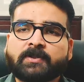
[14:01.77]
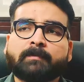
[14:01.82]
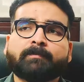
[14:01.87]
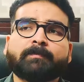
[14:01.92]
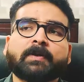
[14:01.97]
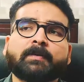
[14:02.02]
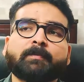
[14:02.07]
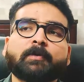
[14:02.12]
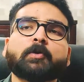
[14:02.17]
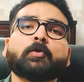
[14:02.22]
Some
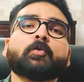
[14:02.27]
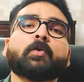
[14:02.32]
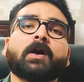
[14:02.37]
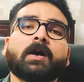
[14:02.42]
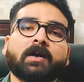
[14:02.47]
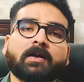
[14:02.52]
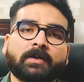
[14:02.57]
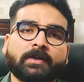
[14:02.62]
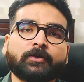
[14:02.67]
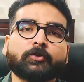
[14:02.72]
people who
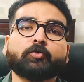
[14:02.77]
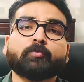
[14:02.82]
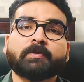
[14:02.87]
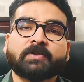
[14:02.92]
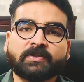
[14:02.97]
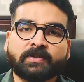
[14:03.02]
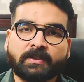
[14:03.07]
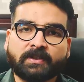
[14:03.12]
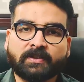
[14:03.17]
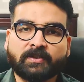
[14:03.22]
are into
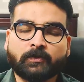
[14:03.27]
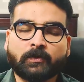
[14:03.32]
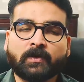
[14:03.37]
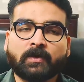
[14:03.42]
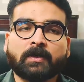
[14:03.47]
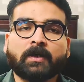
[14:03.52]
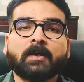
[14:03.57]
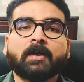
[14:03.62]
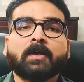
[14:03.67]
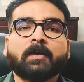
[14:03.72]
business
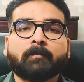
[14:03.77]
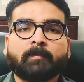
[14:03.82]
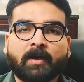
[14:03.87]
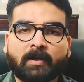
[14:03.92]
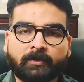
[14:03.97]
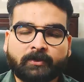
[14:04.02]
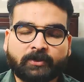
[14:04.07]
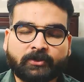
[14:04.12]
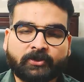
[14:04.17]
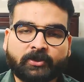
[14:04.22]
or
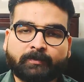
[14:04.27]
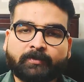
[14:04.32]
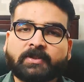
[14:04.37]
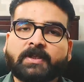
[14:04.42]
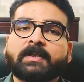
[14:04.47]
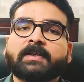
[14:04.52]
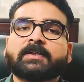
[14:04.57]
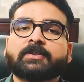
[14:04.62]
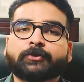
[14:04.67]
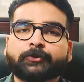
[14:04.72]
partnerships,
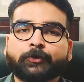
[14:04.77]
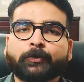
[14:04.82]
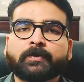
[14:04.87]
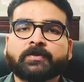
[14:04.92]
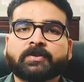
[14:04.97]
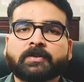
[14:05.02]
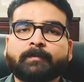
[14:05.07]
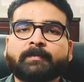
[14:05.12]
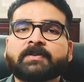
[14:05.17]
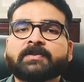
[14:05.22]
then it
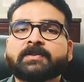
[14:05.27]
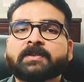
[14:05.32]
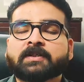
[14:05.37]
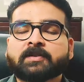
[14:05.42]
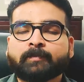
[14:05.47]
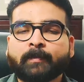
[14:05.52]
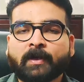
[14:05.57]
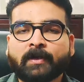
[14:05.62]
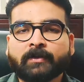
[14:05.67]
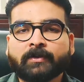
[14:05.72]
shows the
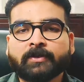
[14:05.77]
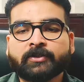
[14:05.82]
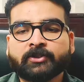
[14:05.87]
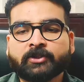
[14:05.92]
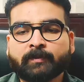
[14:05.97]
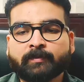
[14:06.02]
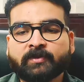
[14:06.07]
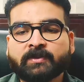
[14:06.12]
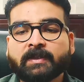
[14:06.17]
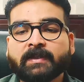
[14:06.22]
business
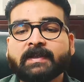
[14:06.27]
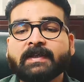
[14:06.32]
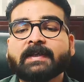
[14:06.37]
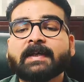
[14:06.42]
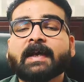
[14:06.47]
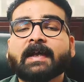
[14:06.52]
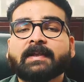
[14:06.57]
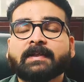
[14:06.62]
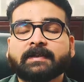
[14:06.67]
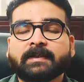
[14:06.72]
partnerships, the
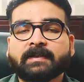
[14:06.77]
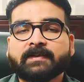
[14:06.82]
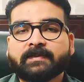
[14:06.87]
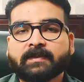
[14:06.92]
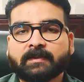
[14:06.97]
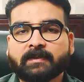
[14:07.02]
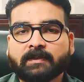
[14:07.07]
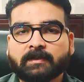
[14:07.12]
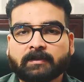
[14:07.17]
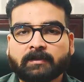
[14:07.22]
legalities
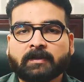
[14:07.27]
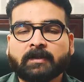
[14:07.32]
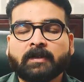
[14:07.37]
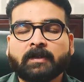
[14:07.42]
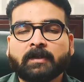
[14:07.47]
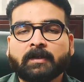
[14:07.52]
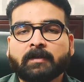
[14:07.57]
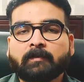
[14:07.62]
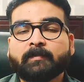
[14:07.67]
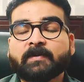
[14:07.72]
and the
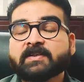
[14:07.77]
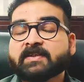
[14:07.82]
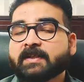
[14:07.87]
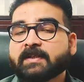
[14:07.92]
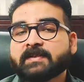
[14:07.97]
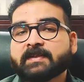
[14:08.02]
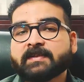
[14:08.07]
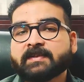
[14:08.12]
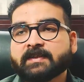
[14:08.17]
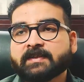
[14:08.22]

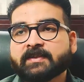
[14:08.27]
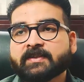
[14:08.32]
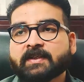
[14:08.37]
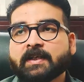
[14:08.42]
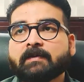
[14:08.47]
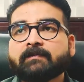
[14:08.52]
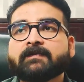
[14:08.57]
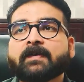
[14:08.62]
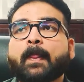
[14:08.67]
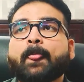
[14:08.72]
businesses
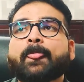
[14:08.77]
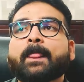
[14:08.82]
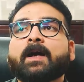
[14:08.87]
itself.